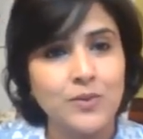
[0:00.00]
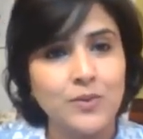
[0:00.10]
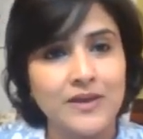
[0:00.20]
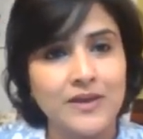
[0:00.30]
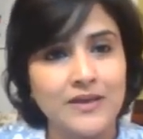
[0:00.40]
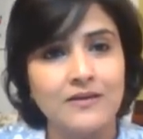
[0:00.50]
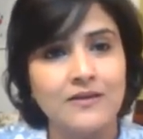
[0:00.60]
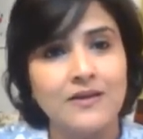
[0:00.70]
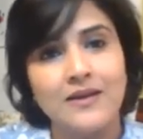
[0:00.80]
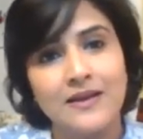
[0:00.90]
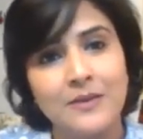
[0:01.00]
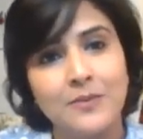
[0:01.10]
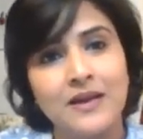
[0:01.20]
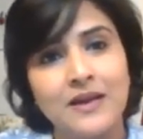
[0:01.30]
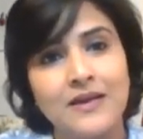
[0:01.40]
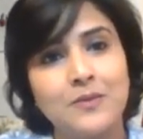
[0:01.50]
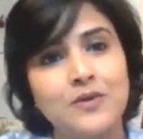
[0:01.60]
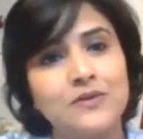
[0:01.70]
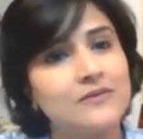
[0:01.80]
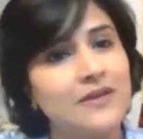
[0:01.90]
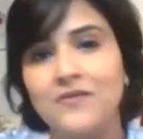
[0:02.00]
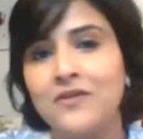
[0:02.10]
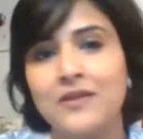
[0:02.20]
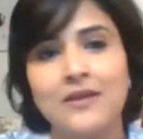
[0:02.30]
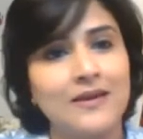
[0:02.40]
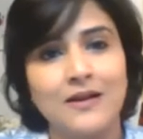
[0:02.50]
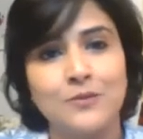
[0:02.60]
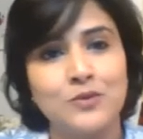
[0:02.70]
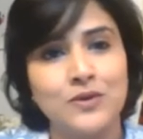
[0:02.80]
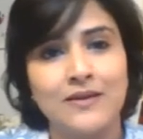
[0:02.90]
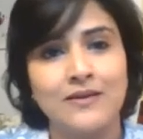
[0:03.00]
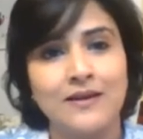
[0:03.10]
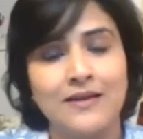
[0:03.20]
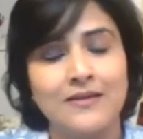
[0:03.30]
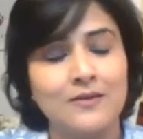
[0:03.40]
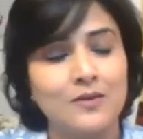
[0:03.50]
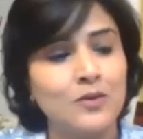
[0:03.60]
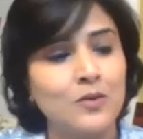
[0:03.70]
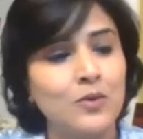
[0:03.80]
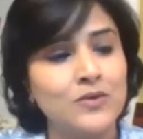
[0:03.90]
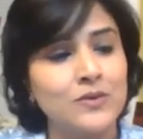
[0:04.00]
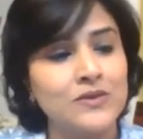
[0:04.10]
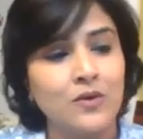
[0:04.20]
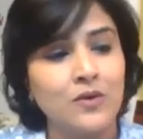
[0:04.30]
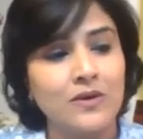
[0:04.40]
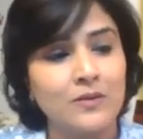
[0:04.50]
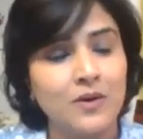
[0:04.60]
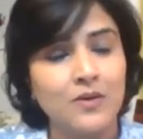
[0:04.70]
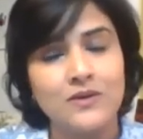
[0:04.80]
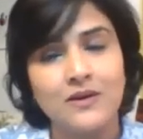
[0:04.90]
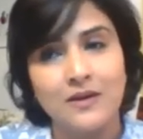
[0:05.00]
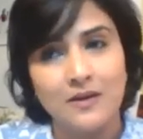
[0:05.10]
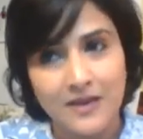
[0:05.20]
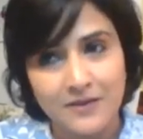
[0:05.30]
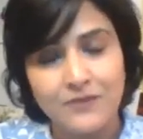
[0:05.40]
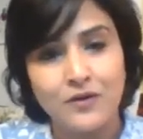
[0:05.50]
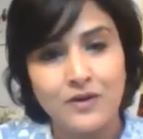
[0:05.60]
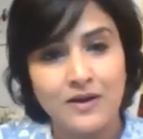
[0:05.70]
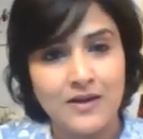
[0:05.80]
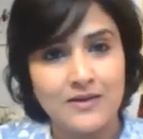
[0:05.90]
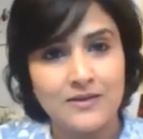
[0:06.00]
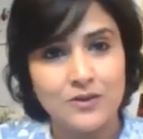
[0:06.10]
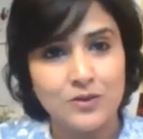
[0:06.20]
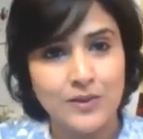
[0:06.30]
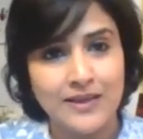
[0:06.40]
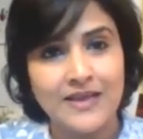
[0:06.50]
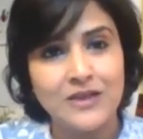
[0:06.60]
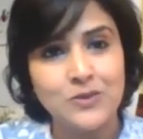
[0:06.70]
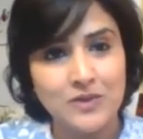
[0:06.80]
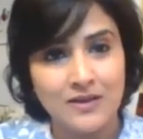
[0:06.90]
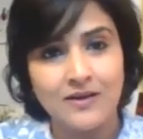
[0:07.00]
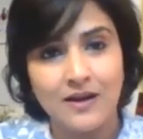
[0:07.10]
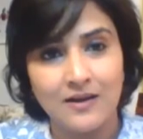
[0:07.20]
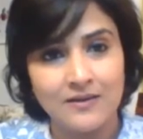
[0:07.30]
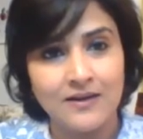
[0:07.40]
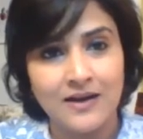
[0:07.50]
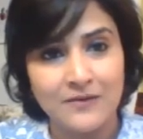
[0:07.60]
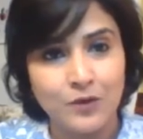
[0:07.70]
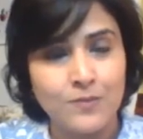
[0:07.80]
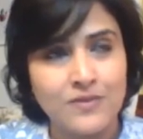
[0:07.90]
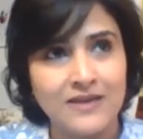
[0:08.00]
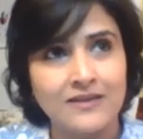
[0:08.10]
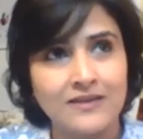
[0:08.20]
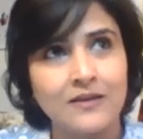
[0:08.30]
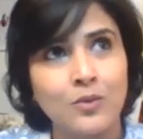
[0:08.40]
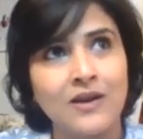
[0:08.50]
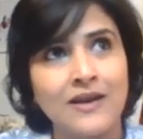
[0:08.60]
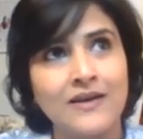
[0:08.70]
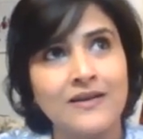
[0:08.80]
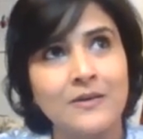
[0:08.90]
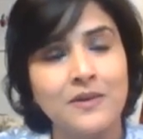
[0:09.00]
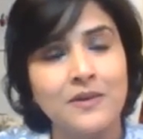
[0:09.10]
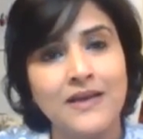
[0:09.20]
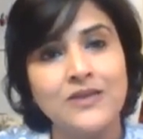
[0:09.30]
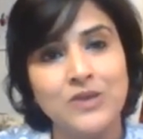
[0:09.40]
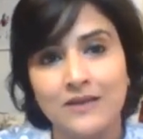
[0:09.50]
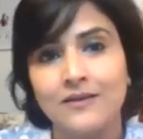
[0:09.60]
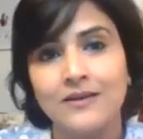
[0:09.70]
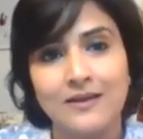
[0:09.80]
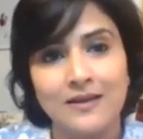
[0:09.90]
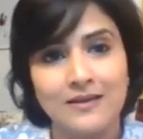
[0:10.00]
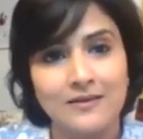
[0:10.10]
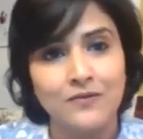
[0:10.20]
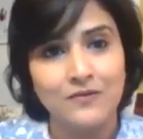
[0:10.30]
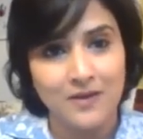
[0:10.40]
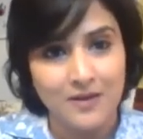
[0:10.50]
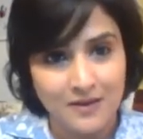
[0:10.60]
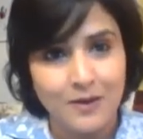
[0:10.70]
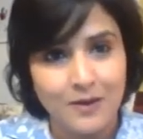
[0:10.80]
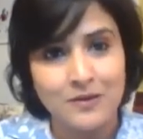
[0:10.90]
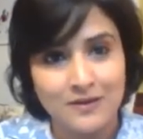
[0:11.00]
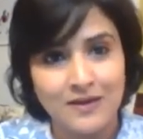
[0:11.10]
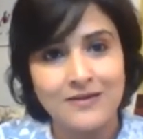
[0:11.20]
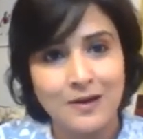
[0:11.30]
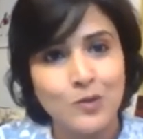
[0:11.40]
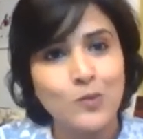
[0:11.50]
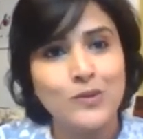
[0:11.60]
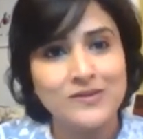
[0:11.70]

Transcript: way in a in a biennale because everything can come together like you know what you were talking about even for an artist to engage with other, other art forms i think the whole idea behind shanti niketan of rabindranath thakur was